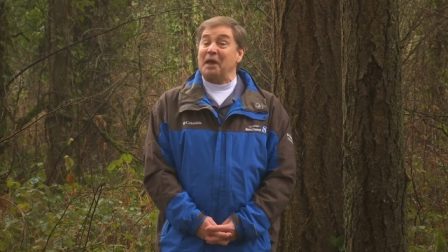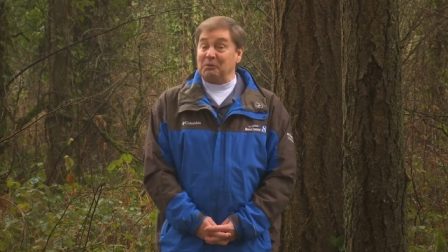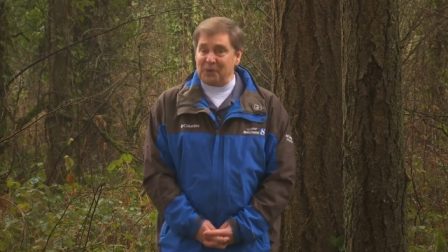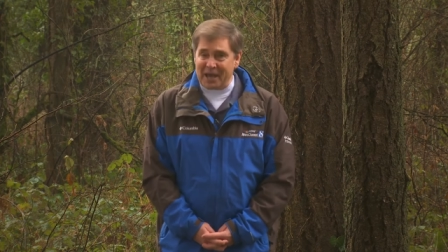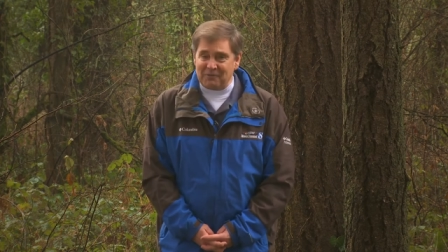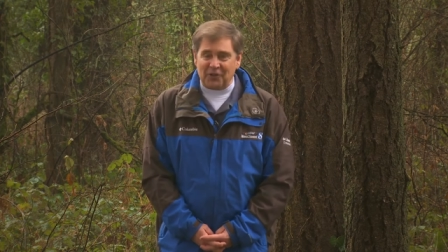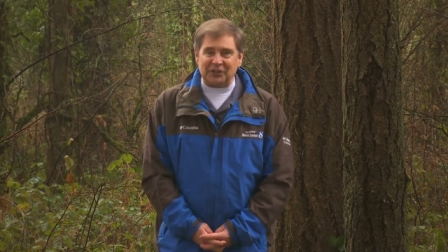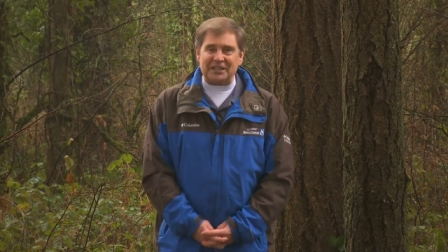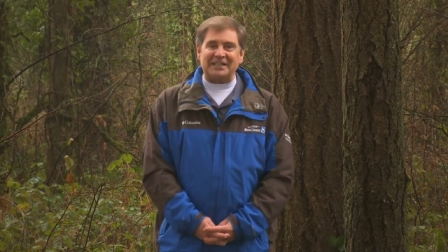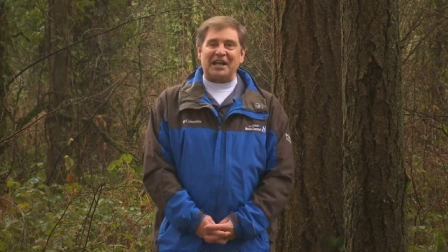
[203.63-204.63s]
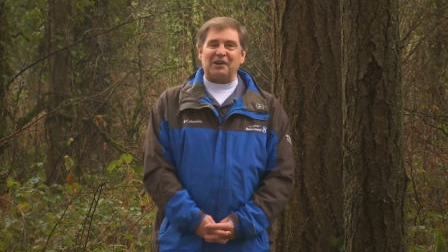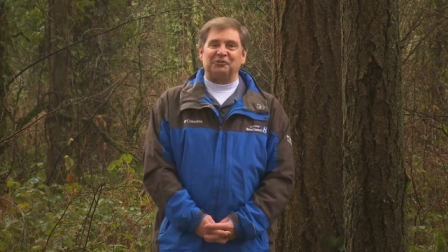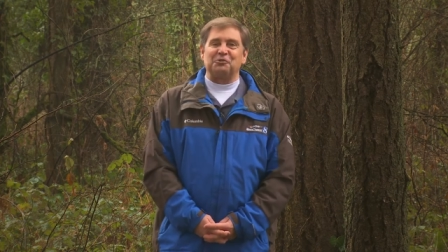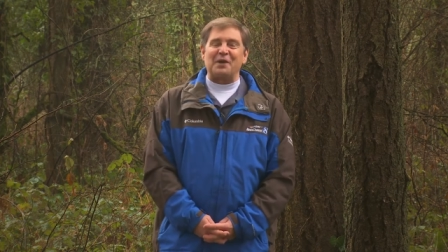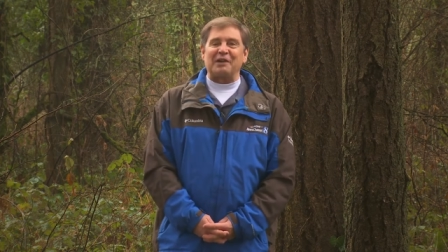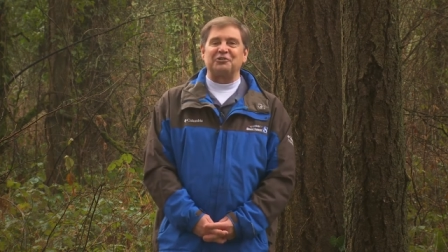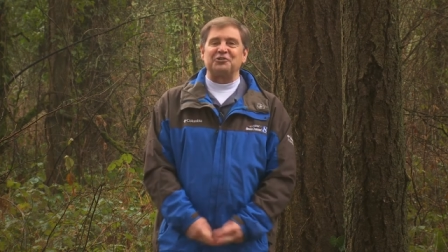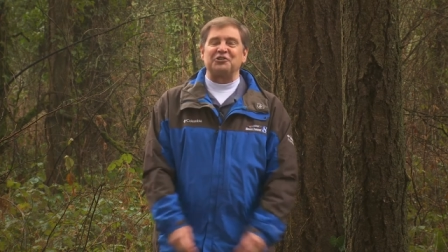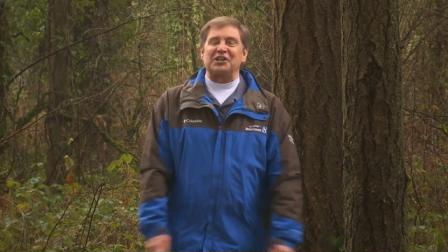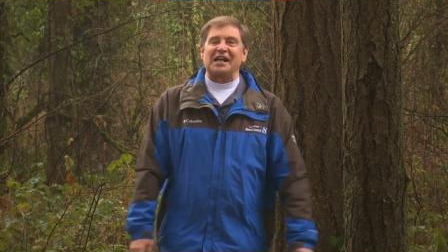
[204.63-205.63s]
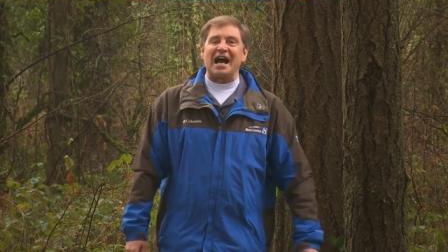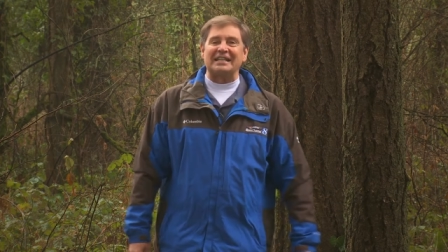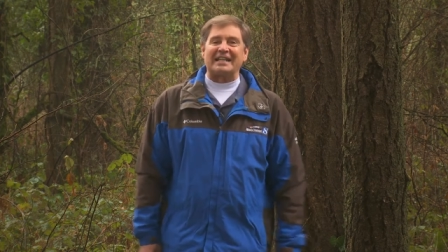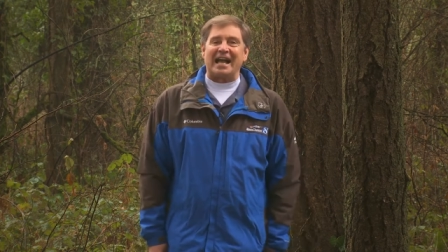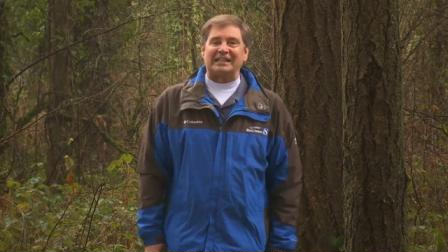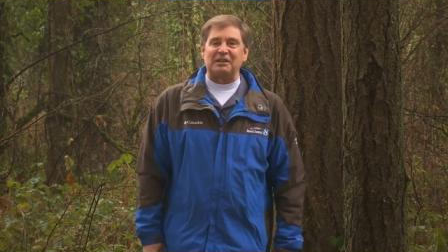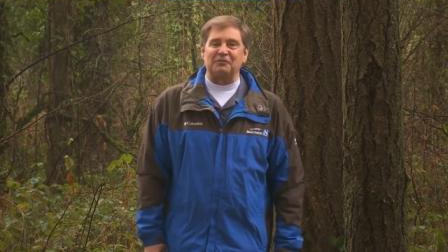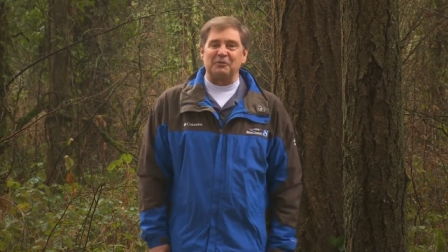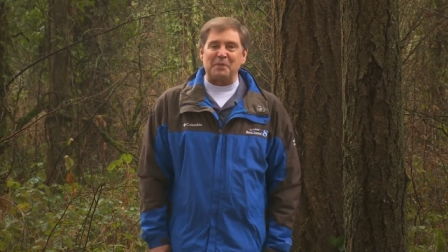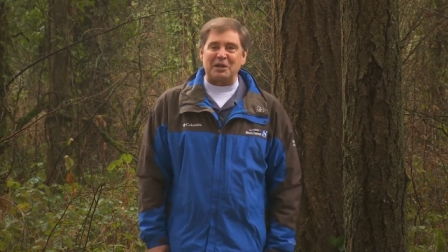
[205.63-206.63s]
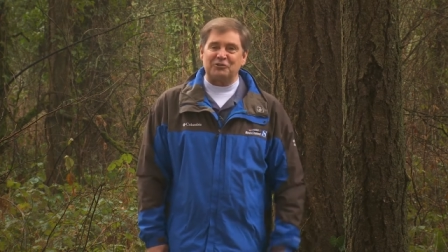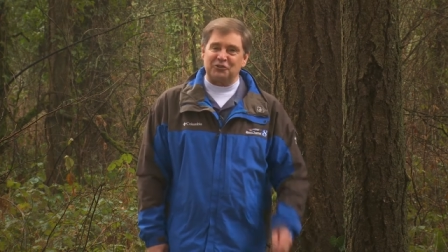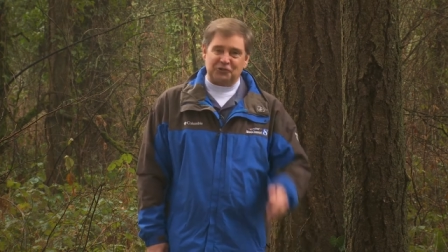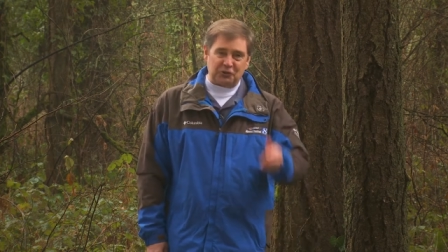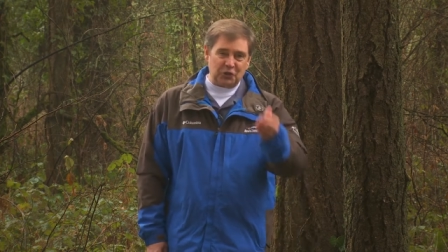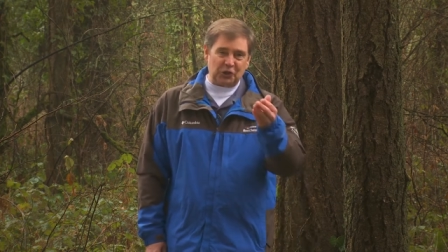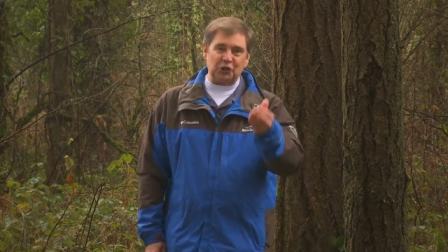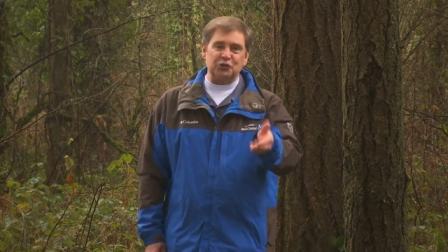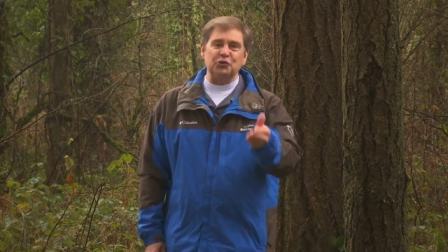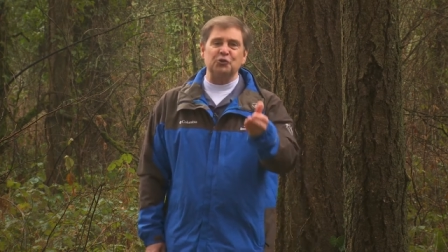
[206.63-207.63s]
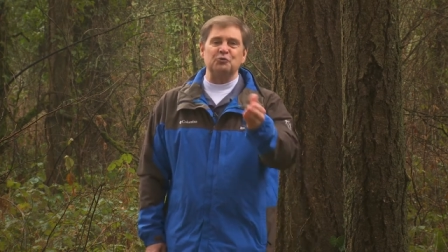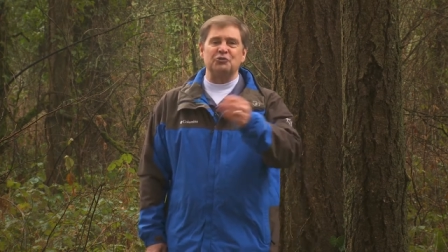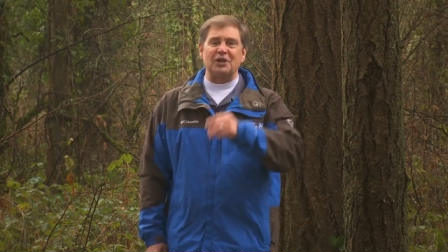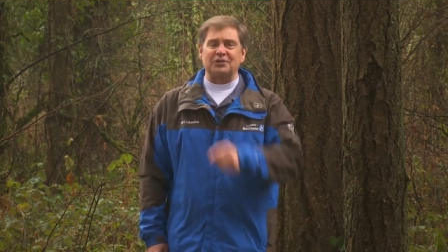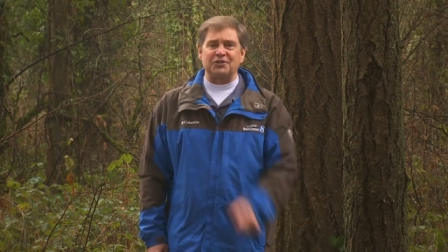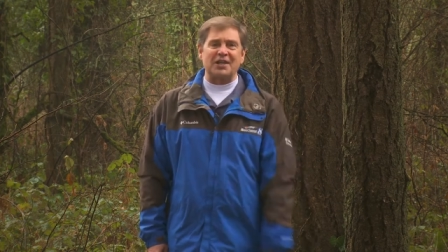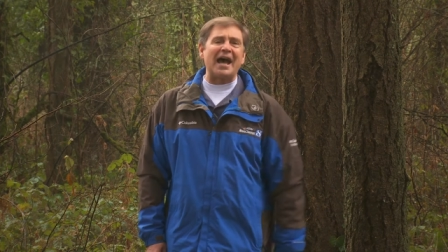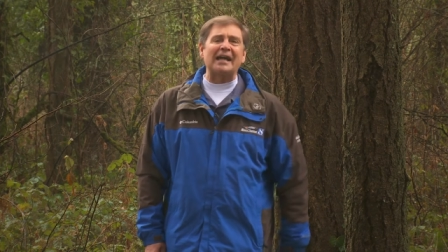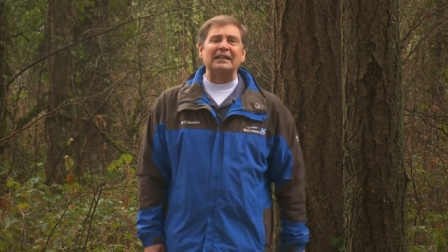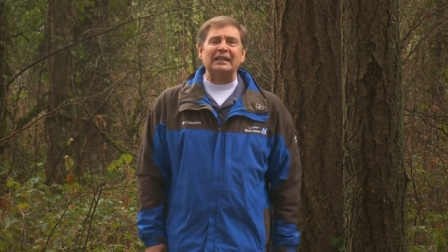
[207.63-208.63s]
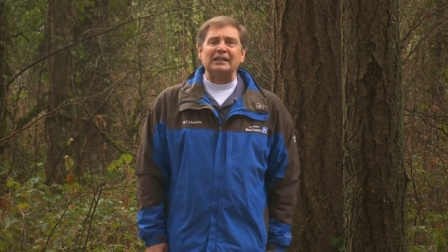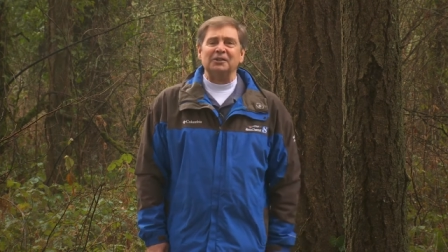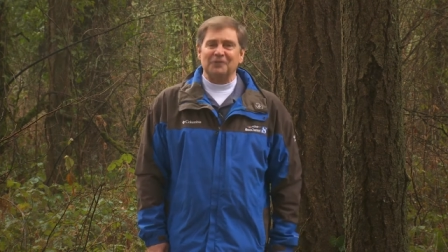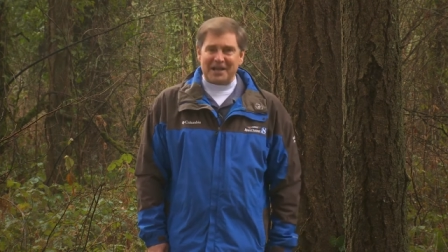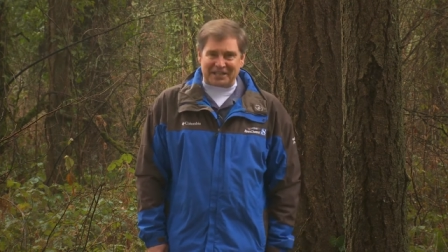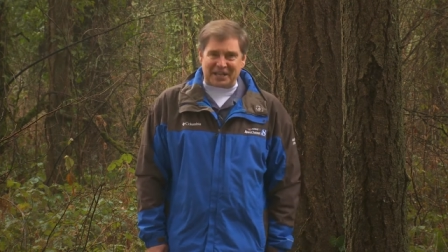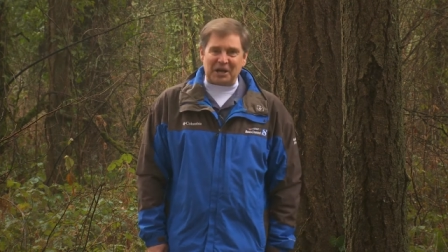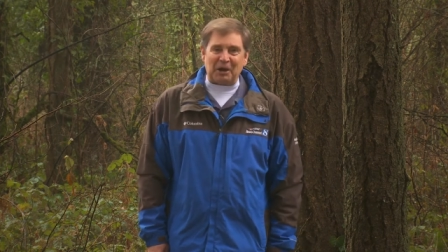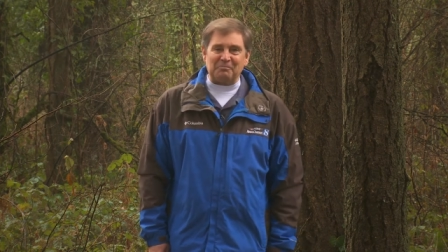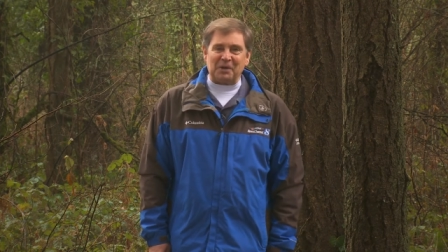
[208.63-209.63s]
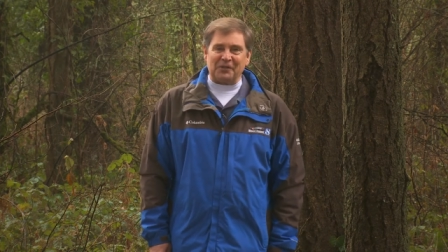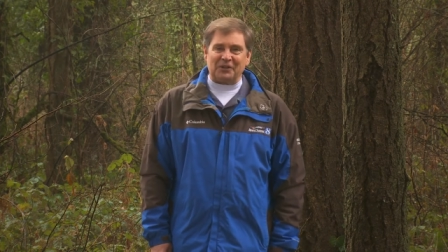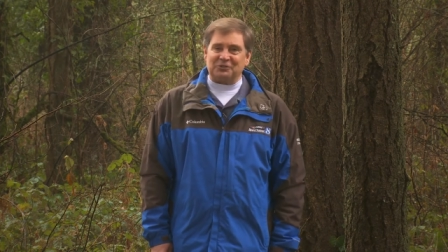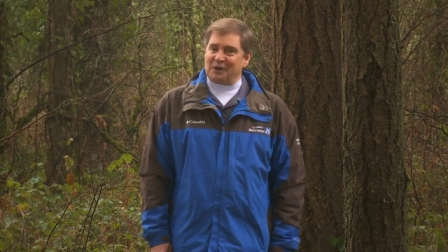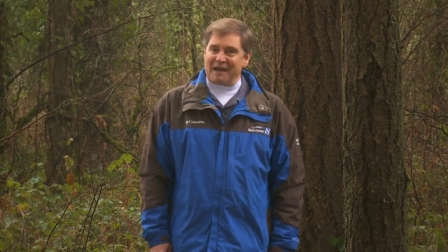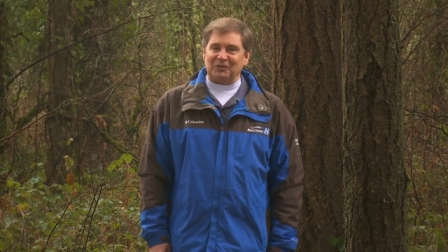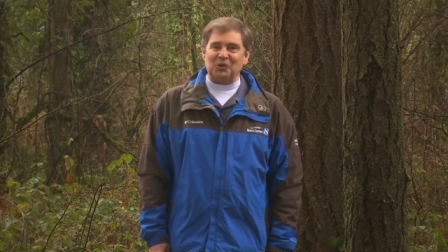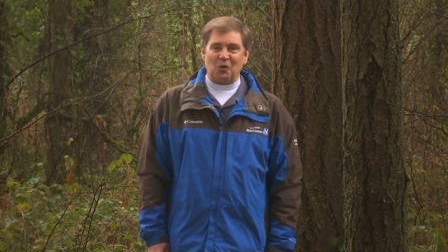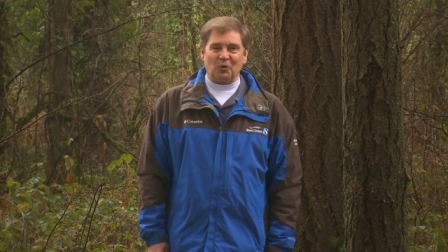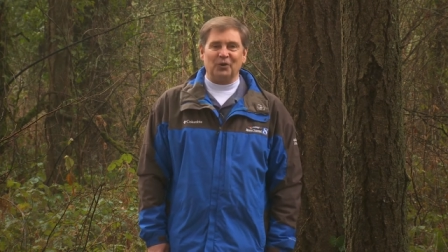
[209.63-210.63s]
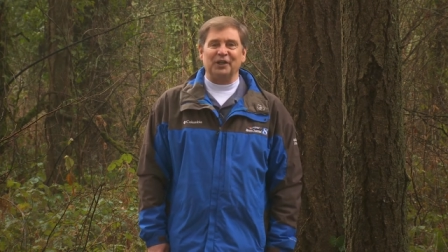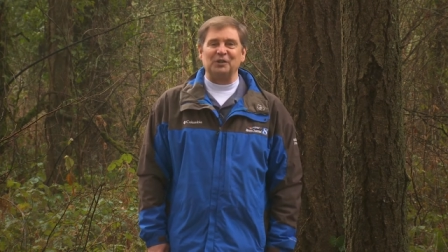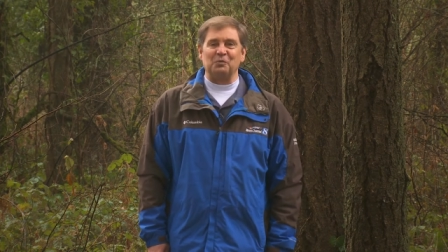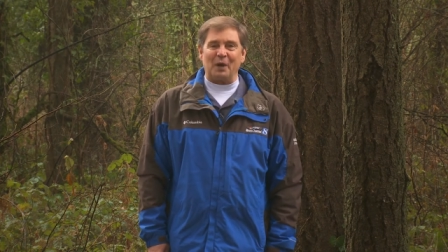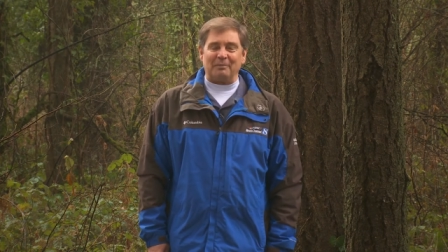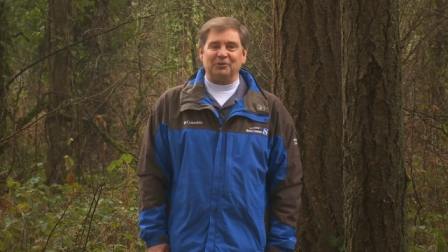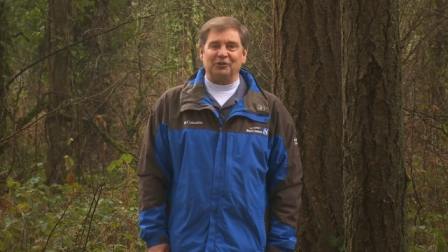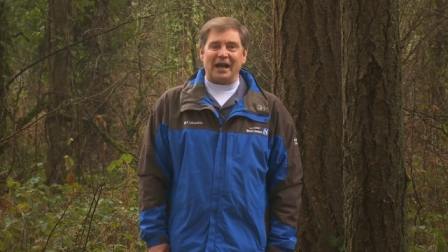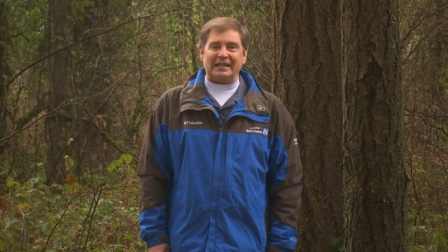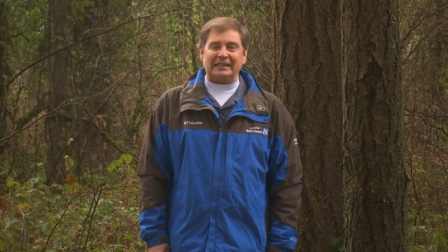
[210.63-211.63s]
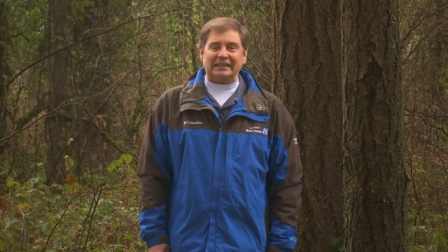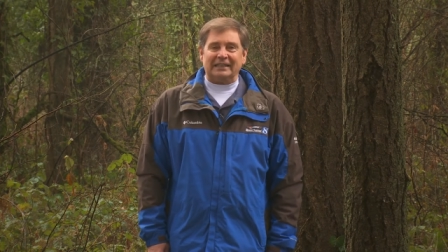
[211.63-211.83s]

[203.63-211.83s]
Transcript: And we have all the details, directions, and the contact information so you can do just that right here on the Travel Oregon website.